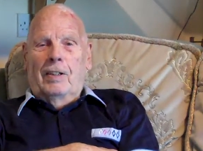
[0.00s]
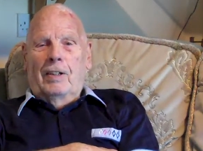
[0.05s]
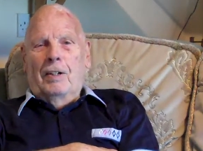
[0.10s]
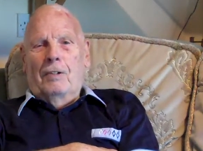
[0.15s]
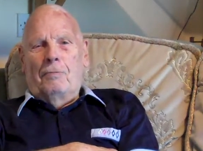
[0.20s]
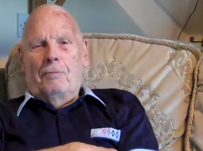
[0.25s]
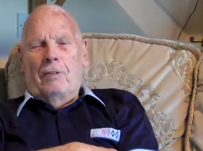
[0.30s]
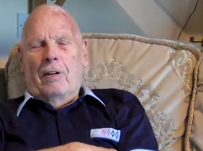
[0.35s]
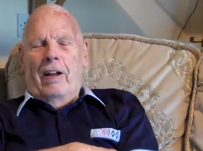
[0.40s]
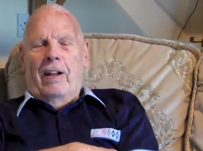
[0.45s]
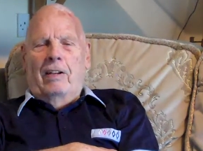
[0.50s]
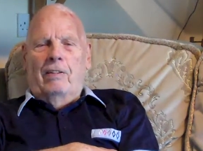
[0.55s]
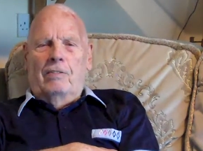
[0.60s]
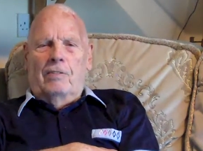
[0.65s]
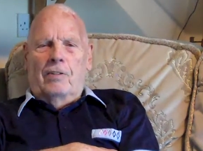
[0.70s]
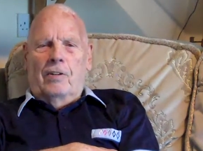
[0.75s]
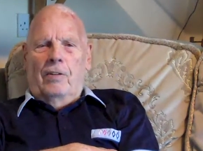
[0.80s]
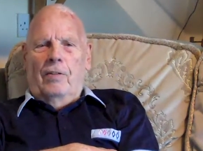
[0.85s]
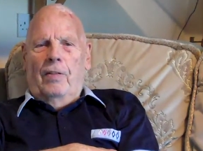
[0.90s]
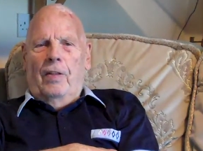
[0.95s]
her
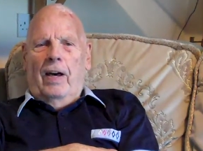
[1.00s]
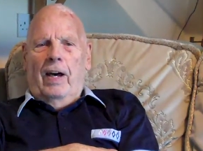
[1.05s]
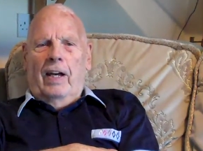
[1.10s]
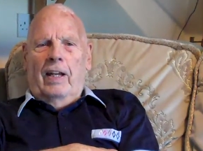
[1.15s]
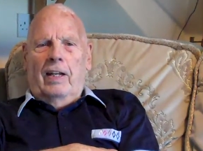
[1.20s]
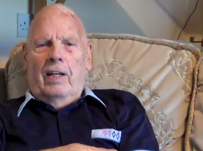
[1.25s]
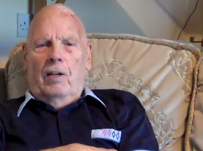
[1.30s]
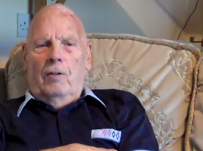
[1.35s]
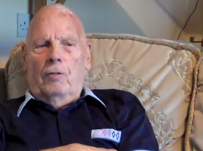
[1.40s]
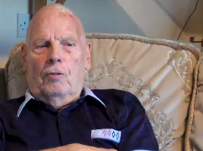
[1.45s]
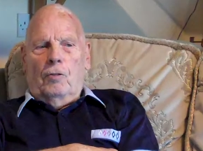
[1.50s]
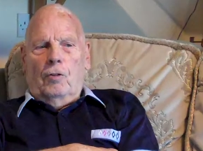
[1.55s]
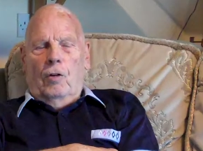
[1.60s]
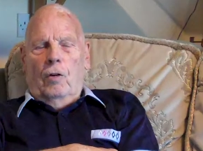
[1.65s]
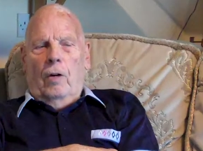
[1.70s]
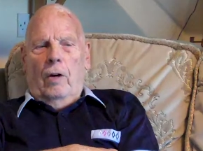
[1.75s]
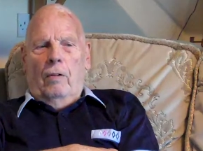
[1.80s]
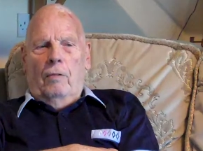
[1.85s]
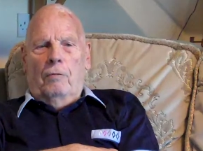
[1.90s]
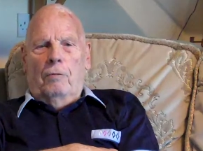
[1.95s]
friends and that and I used
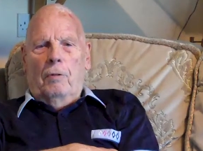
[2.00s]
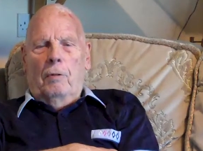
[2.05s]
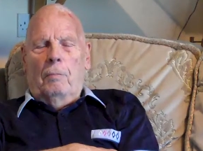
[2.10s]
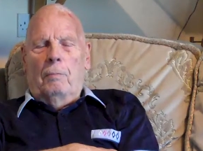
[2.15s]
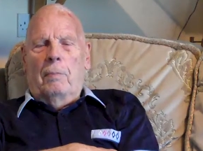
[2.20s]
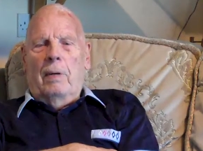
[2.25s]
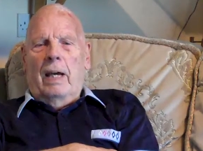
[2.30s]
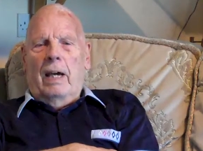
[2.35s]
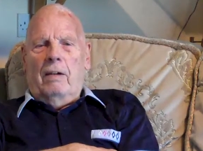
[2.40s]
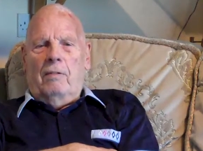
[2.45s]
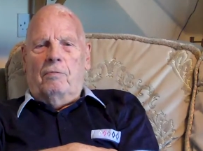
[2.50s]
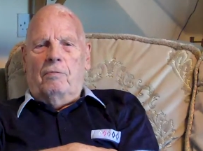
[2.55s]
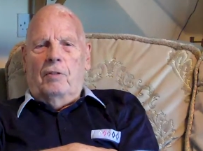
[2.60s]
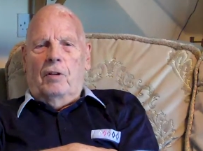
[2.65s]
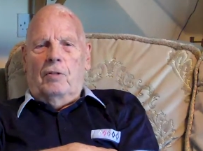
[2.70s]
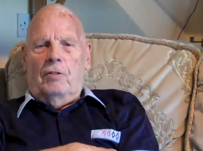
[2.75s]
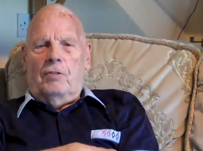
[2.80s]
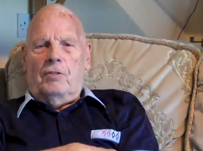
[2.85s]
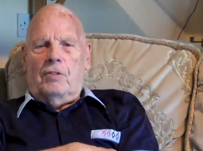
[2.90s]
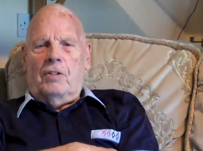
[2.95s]
to go out for
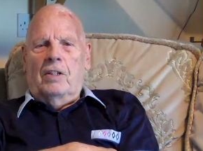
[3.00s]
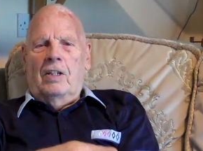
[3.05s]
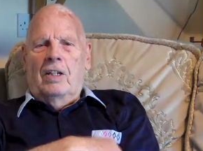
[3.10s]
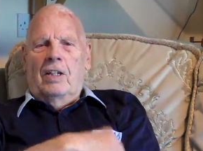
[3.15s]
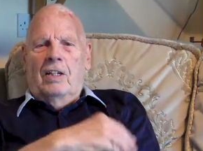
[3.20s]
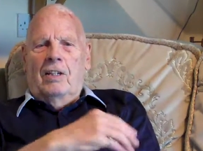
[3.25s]
breakfast